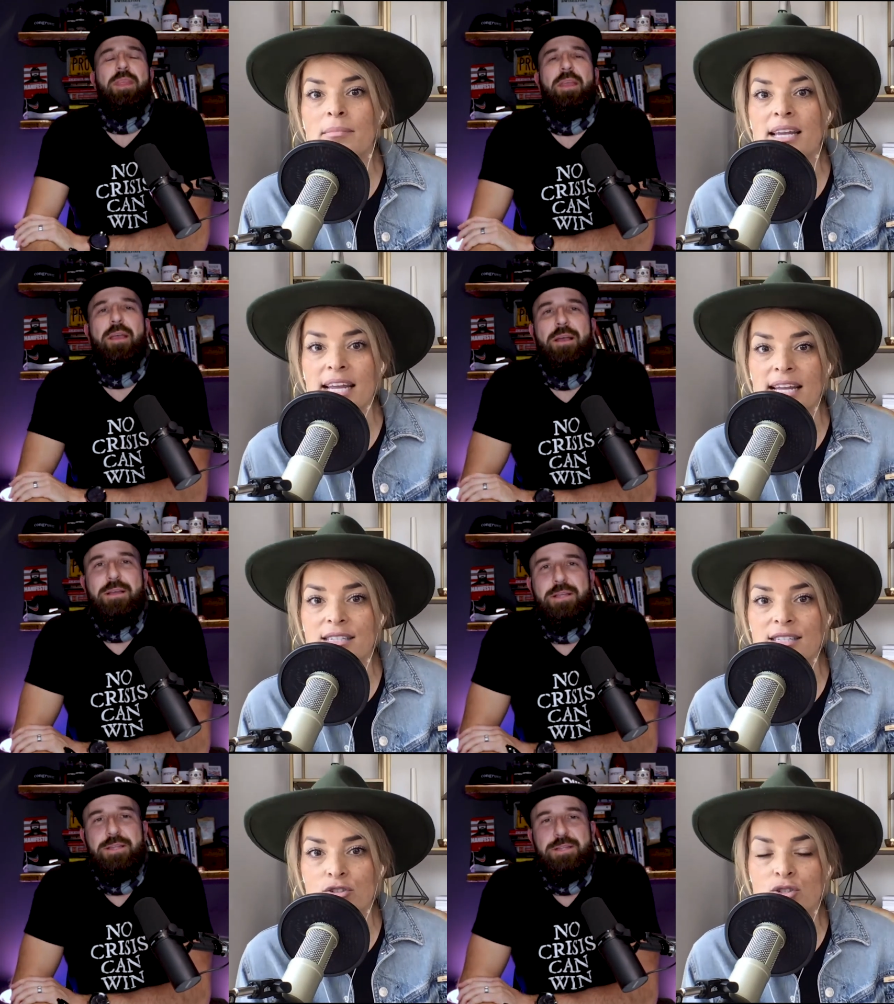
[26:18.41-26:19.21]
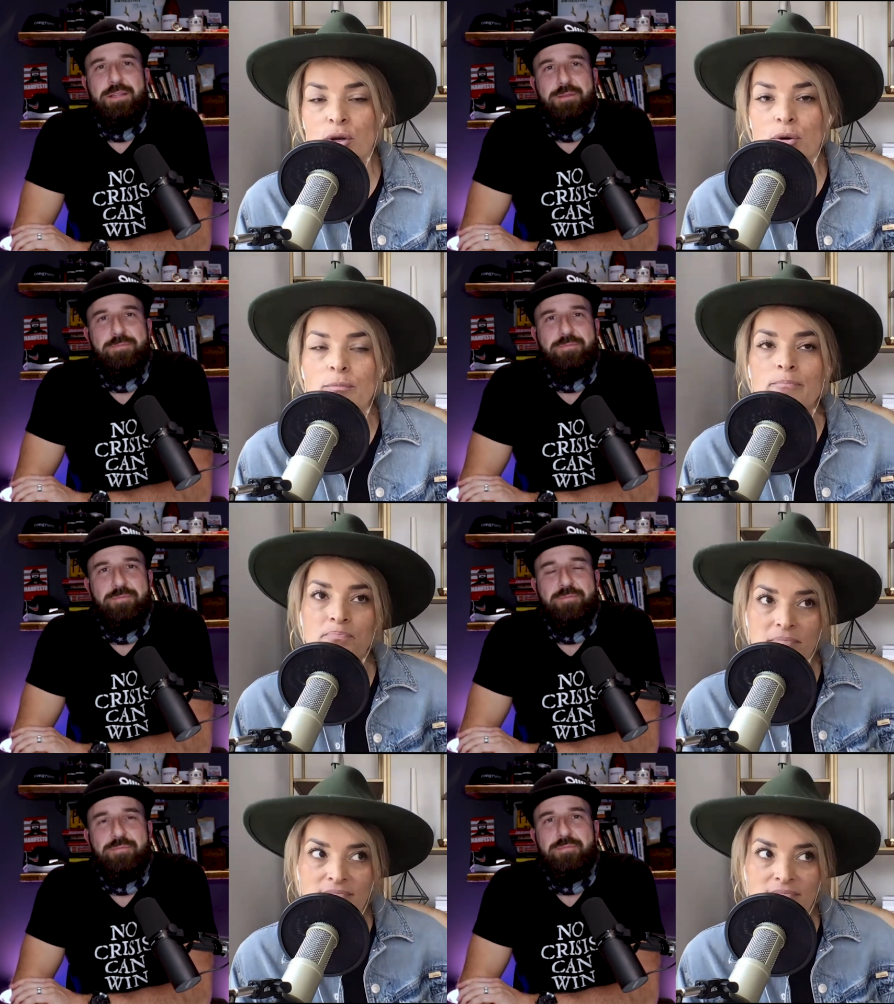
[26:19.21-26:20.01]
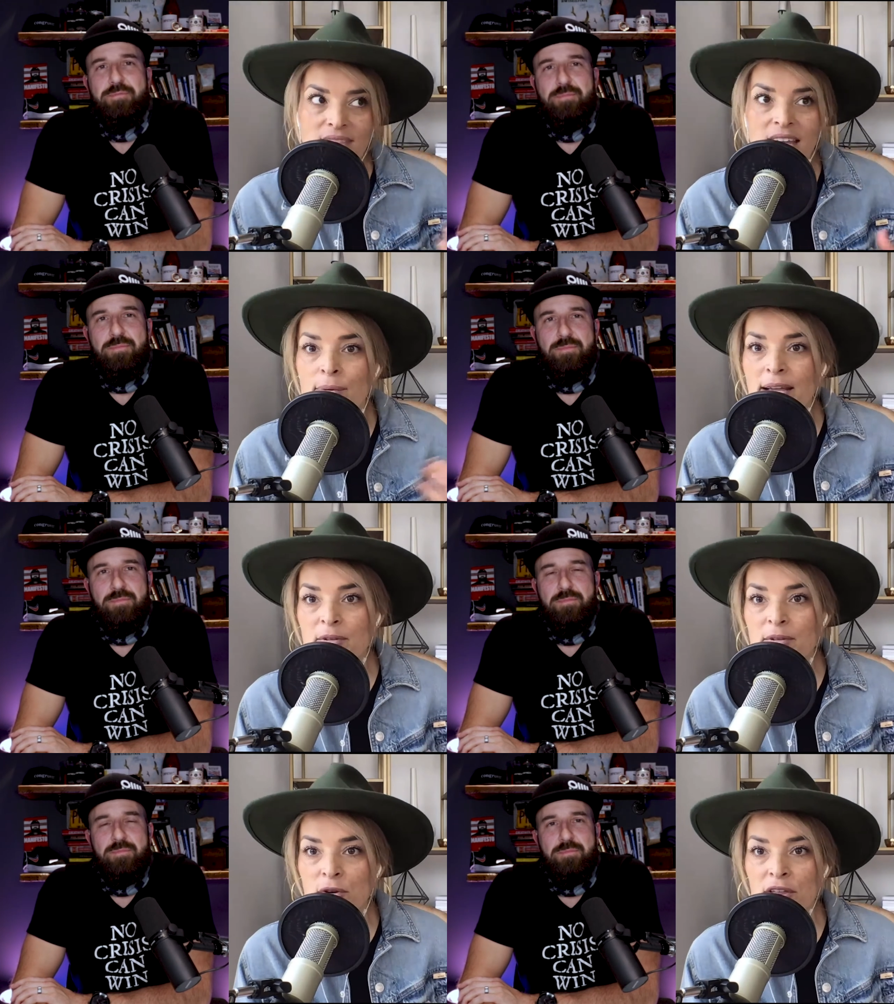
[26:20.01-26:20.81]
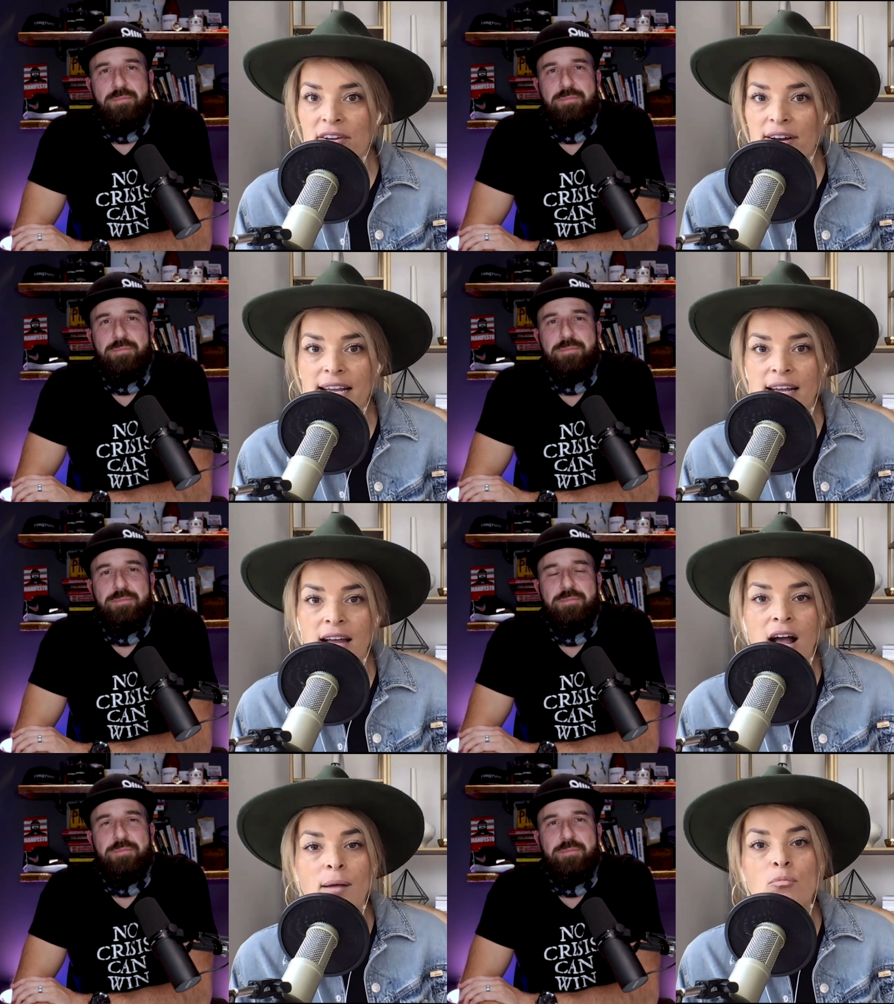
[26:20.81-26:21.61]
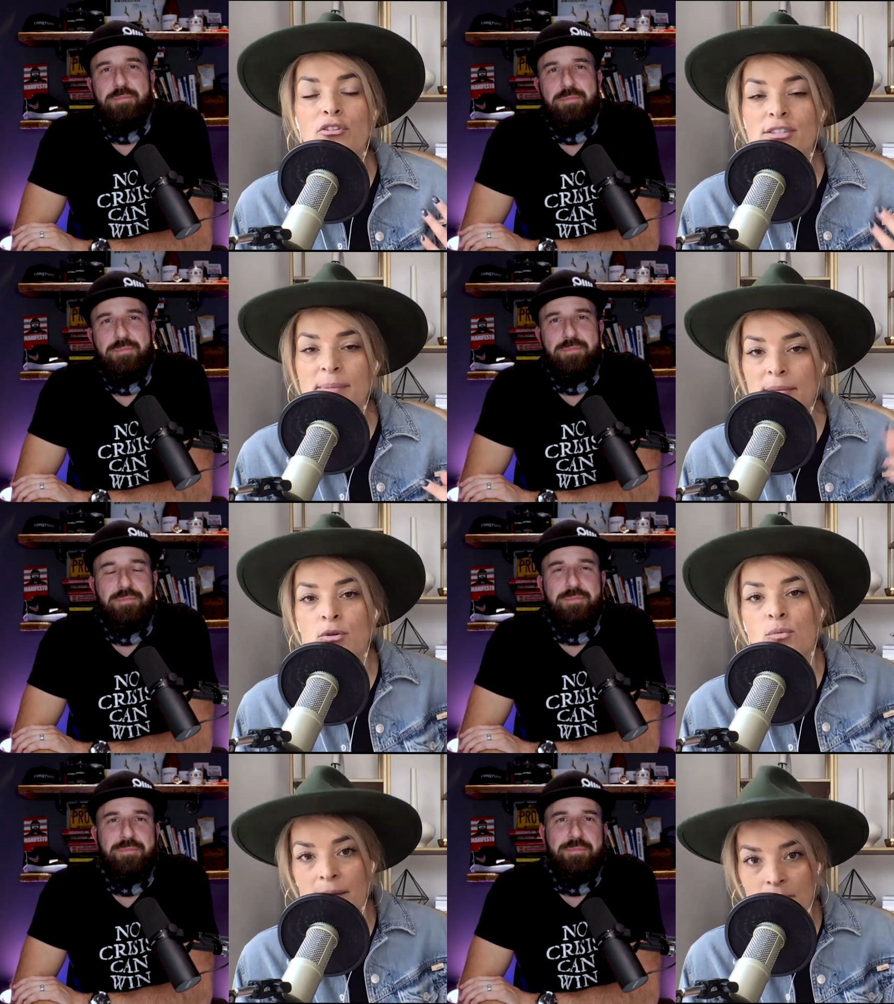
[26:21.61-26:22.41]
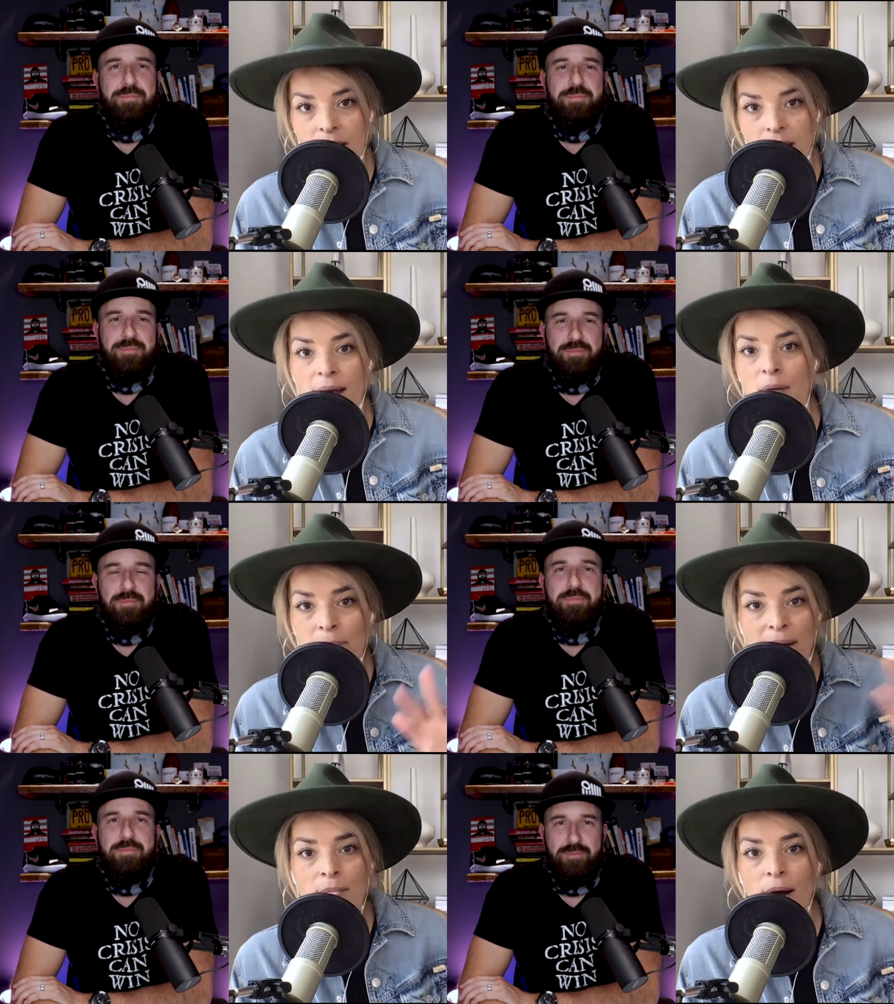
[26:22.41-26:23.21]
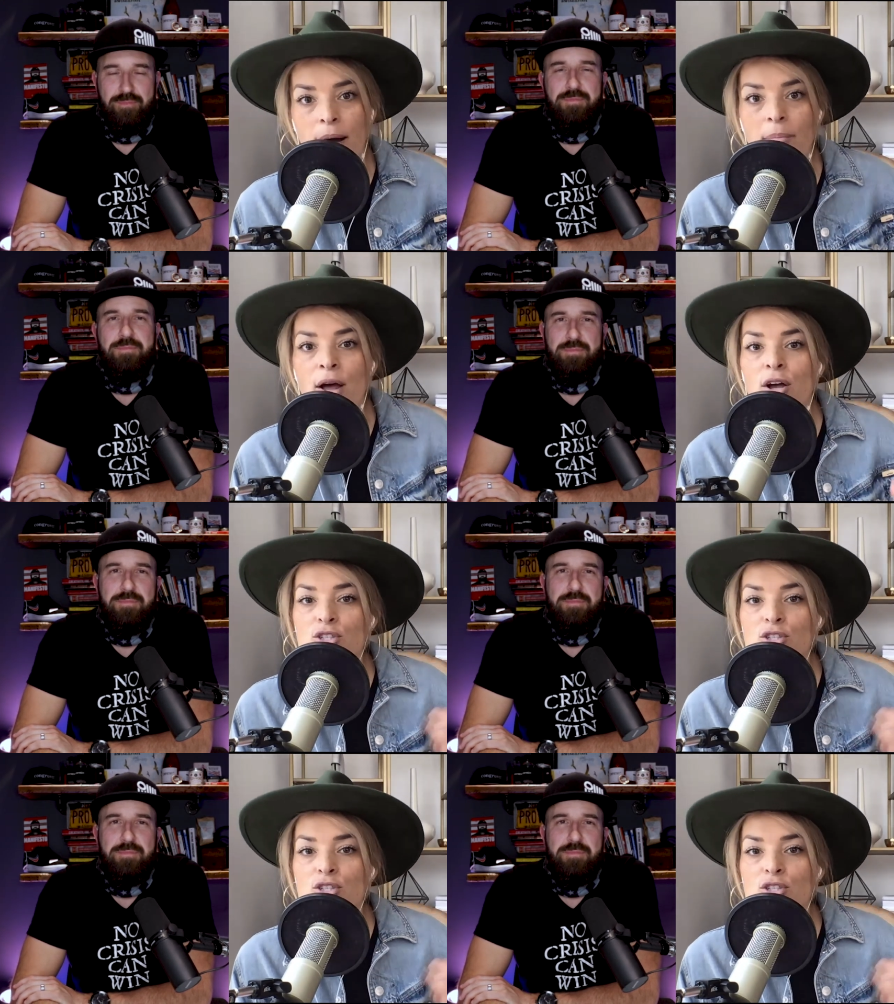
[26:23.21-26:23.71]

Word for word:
Speaker 1: minutes. So I wake up at 4:30. I'm one of those people who when I'm I'm up, I'm up.